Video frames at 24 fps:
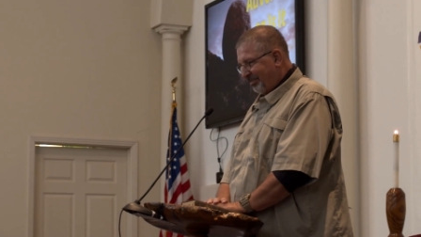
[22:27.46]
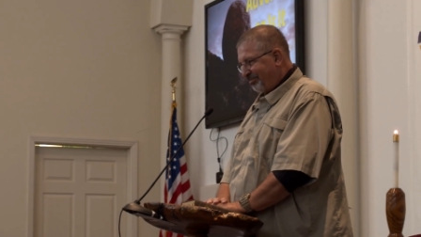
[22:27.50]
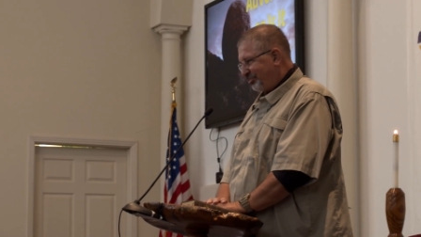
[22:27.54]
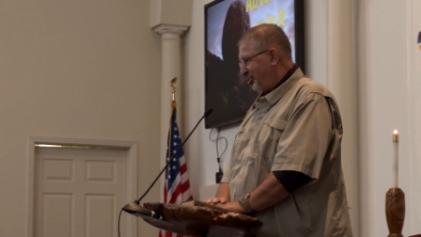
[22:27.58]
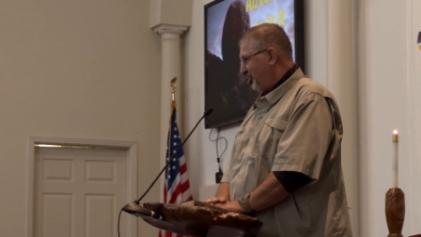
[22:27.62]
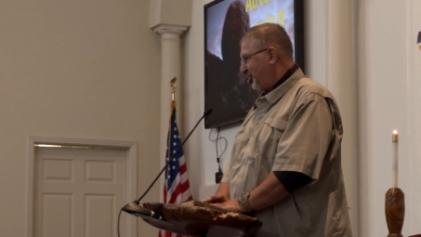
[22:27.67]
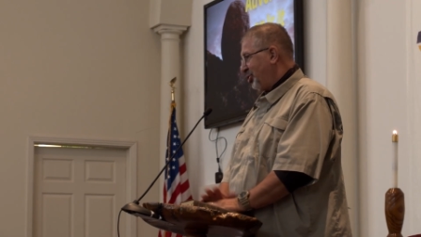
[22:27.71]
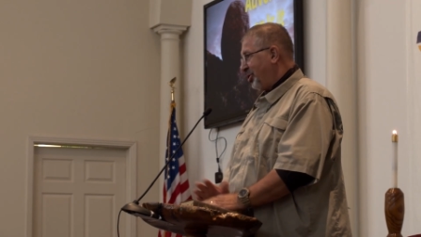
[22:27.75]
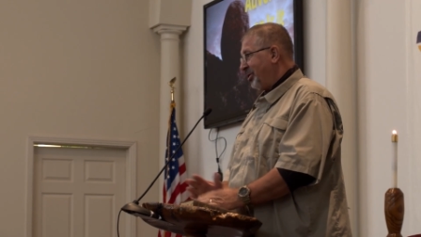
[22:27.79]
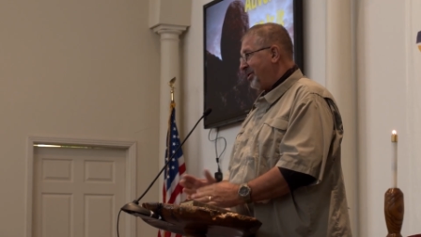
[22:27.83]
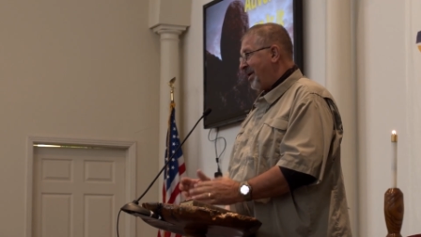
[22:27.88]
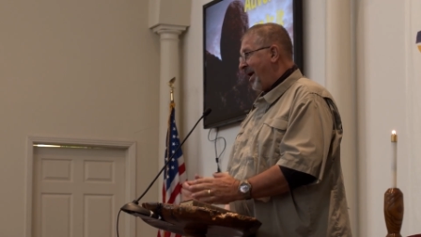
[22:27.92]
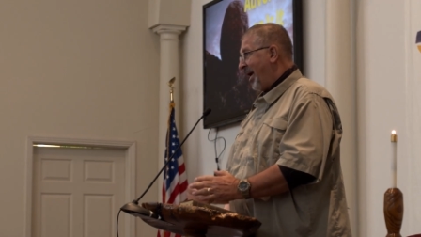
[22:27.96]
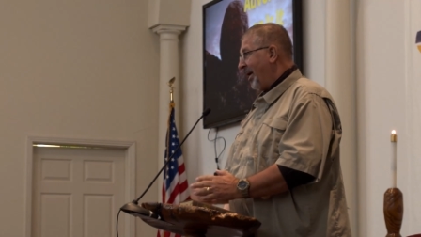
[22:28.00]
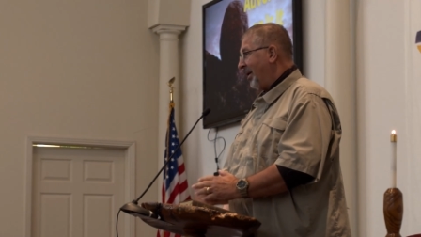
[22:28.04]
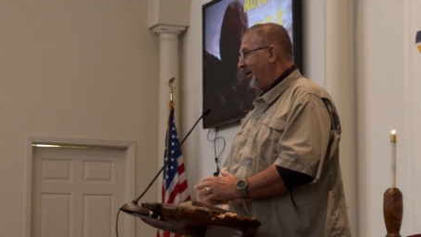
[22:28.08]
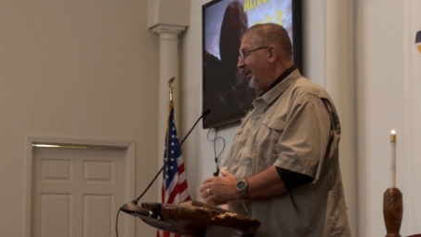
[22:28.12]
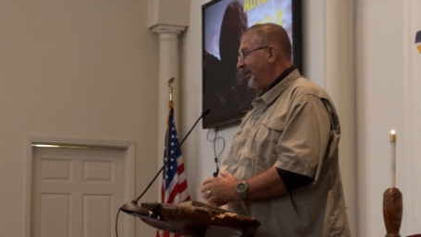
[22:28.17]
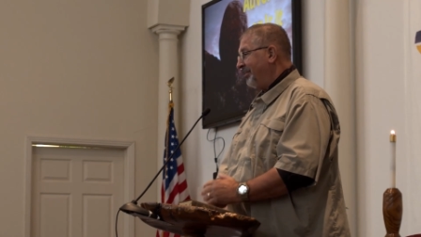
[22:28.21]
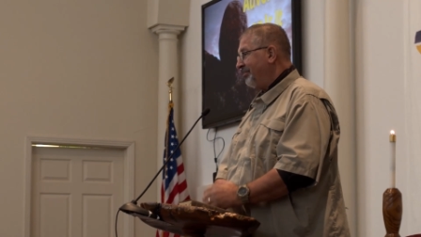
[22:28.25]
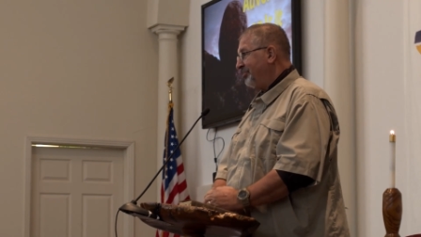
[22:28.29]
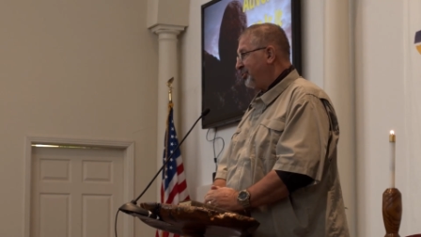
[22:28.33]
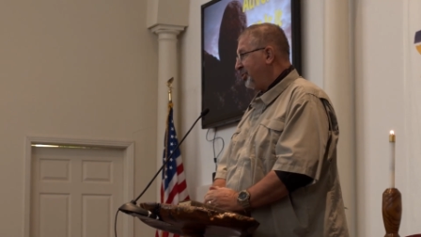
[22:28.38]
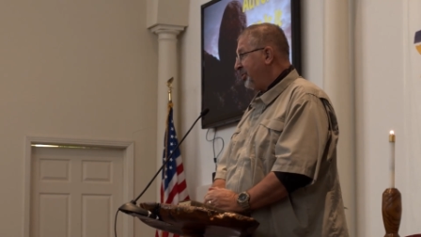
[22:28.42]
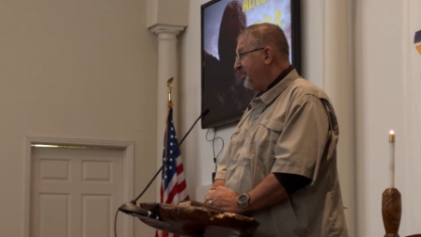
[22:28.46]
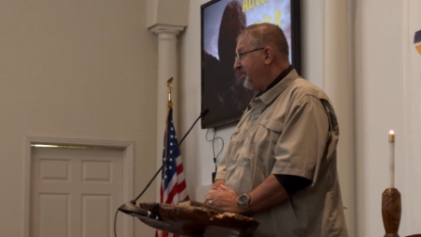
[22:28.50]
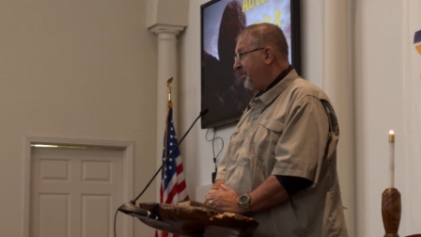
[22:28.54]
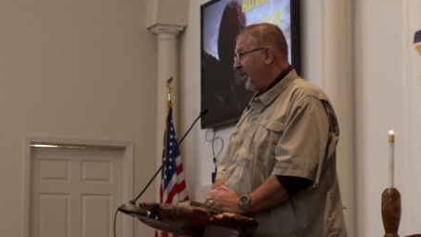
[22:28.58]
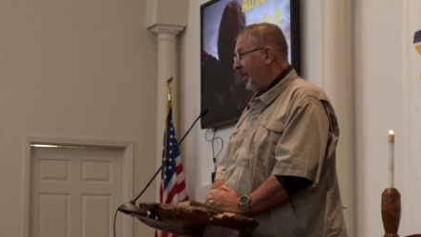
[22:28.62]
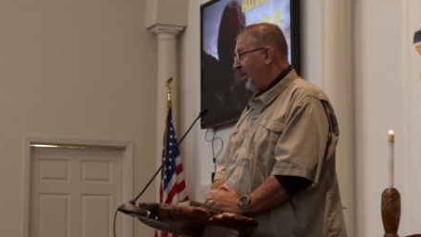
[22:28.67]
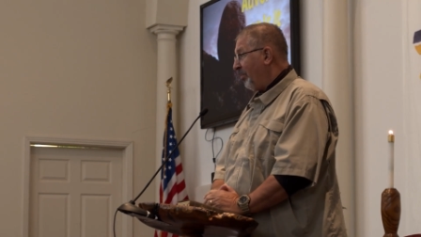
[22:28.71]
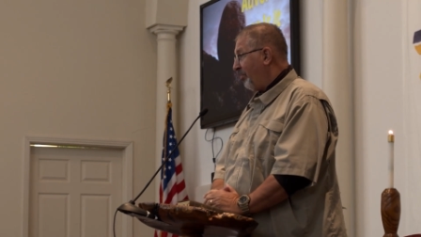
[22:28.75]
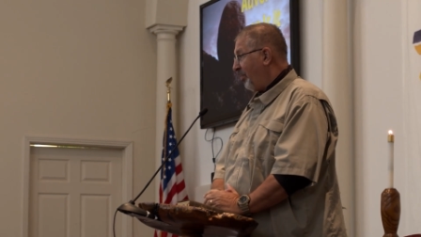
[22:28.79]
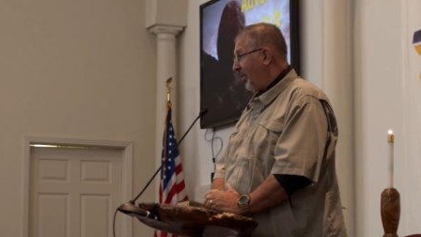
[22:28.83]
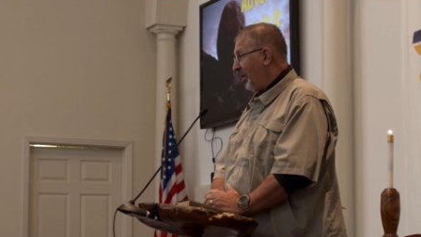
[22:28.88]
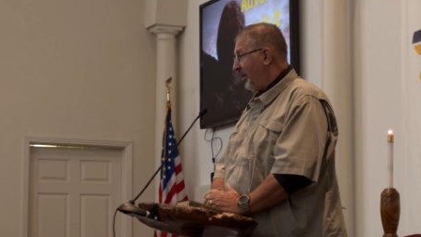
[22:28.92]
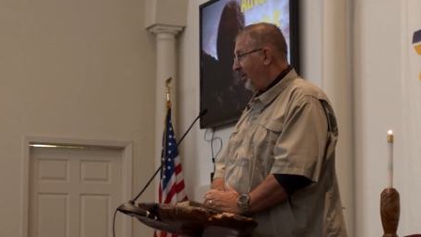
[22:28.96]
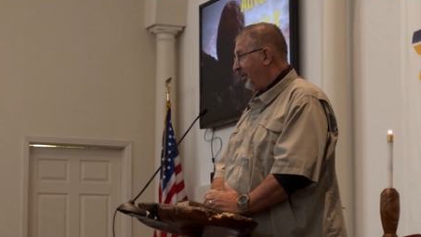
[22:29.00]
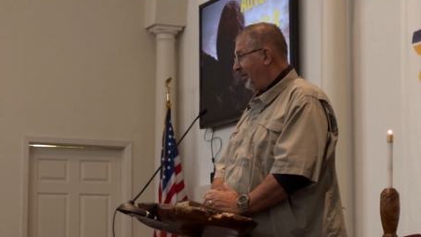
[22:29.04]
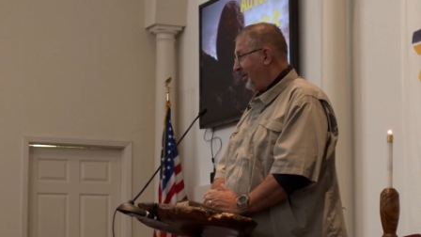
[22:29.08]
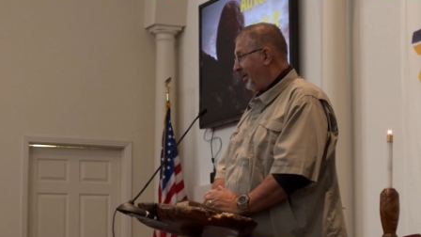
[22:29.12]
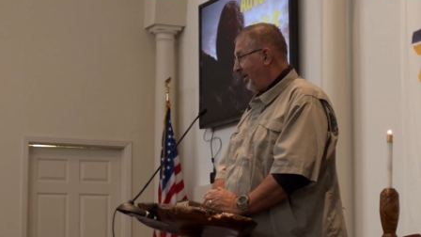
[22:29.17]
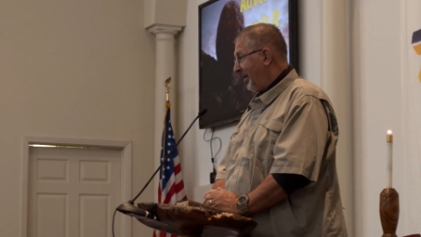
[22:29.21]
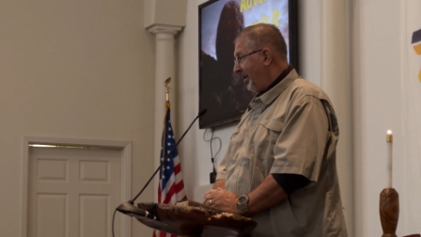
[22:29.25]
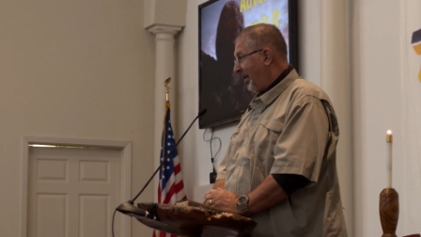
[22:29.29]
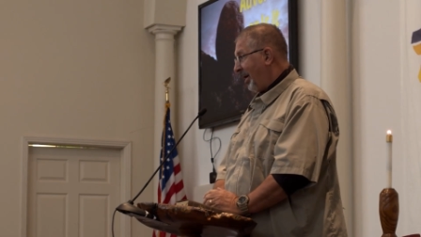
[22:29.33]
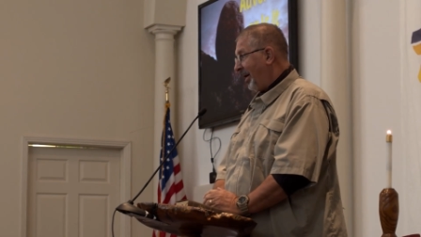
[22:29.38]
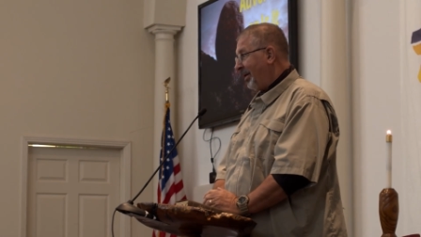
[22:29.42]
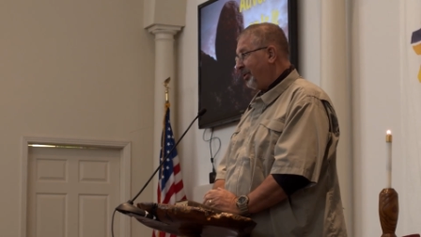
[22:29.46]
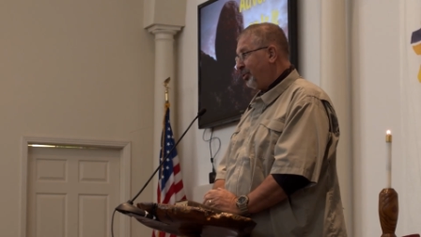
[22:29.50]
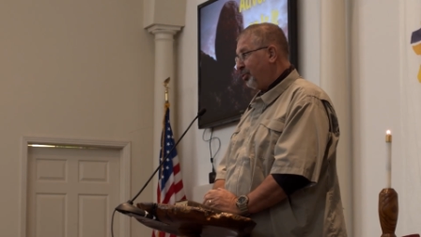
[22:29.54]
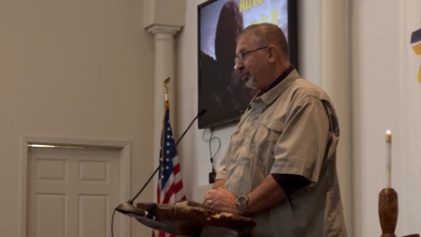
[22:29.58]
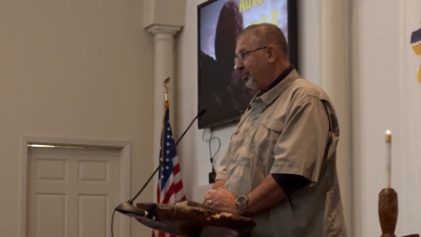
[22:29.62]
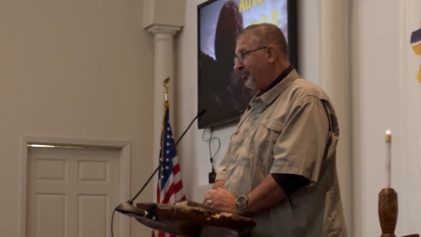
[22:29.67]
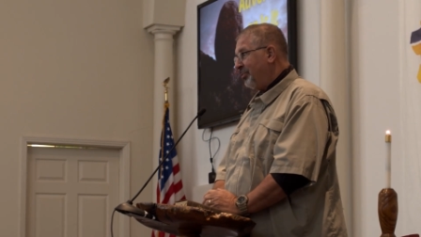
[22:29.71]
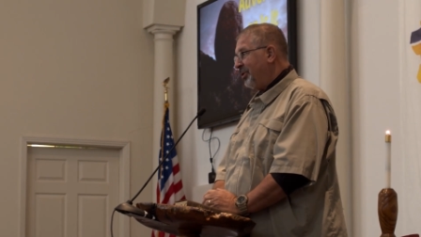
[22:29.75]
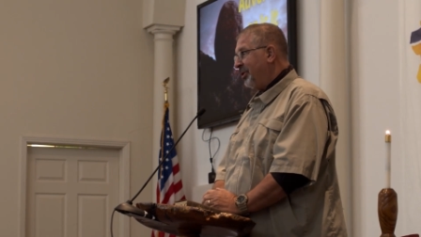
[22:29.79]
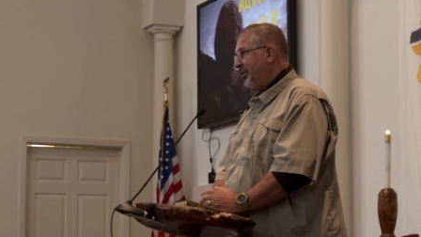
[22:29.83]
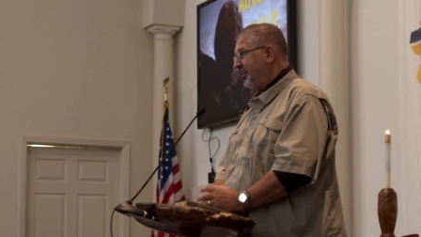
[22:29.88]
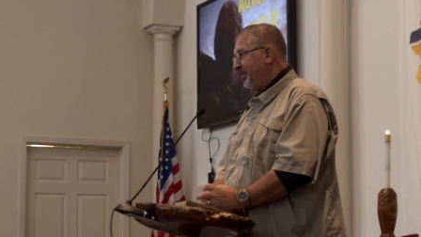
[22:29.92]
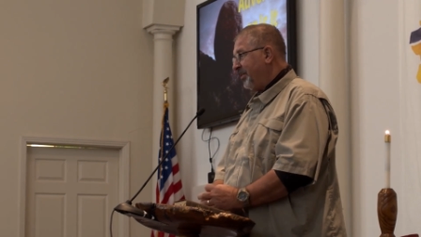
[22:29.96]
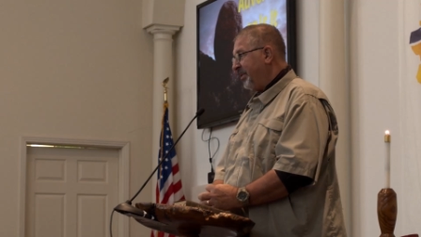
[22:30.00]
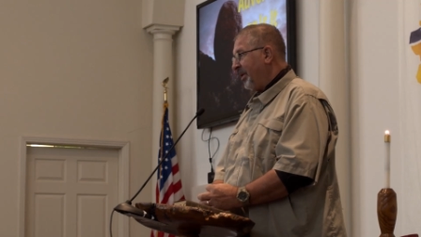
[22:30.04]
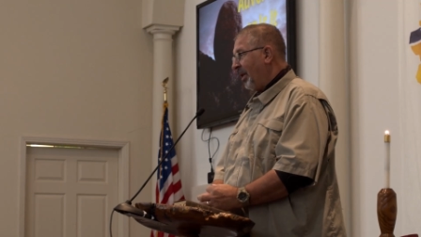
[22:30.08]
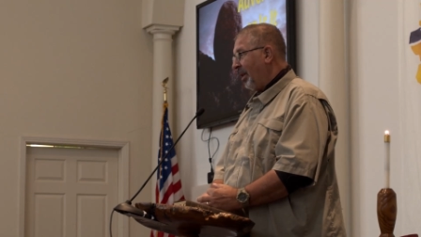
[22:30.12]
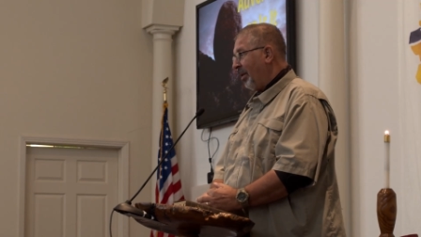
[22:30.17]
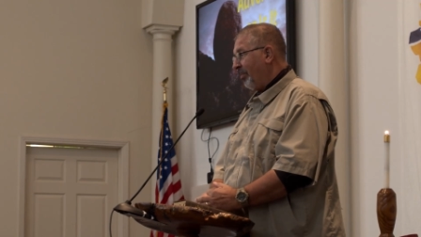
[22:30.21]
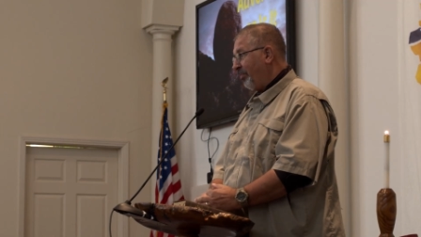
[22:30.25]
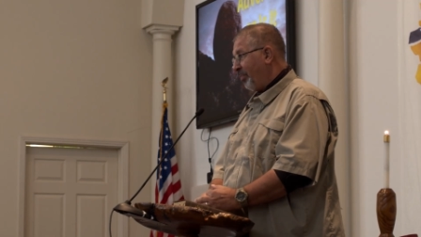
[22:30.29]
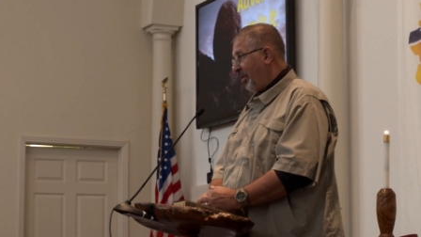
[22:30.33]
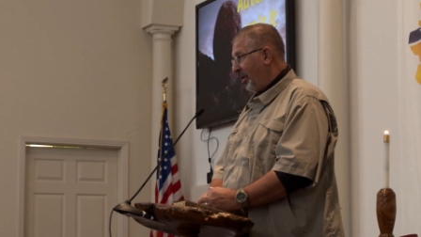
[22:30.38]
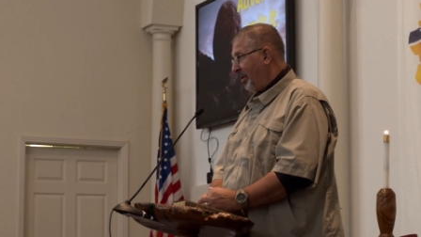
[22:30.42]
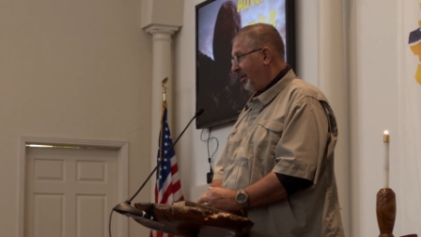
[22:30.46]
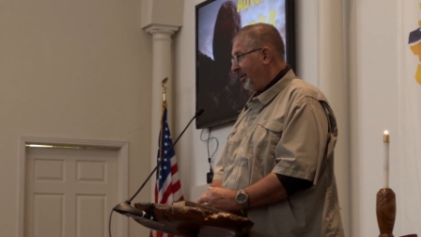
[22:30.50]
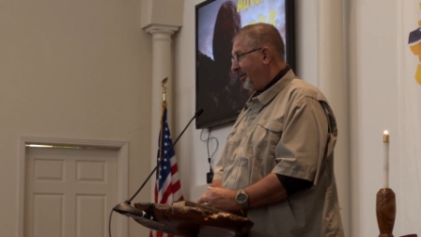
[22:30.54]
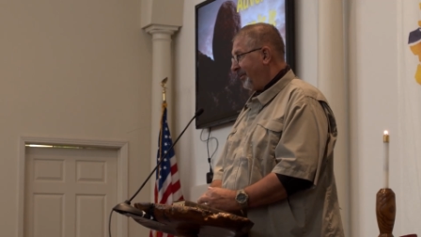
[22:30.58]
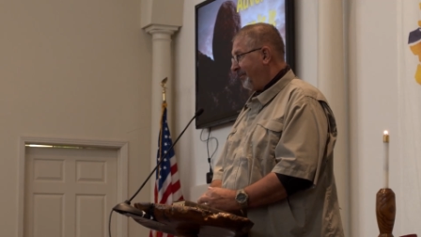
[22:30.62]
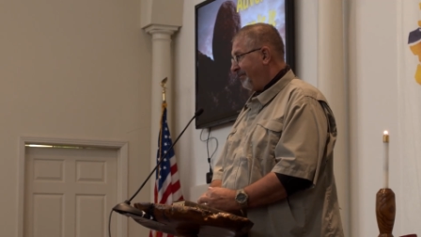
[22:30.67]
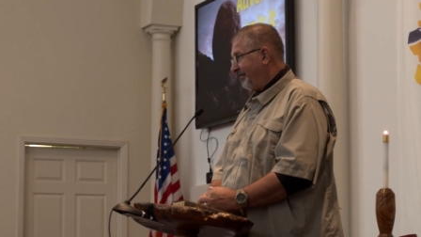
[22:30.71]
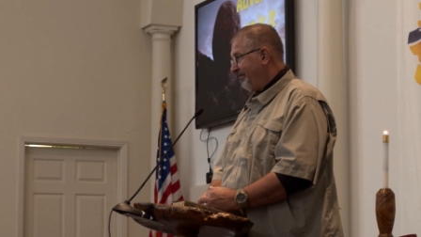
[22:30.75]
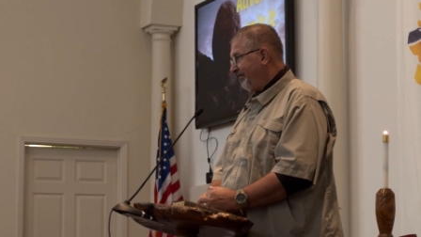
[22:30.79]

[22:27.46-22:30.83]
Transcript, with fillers: She couldn't handle it. She fell apart, and I do mean fell apart.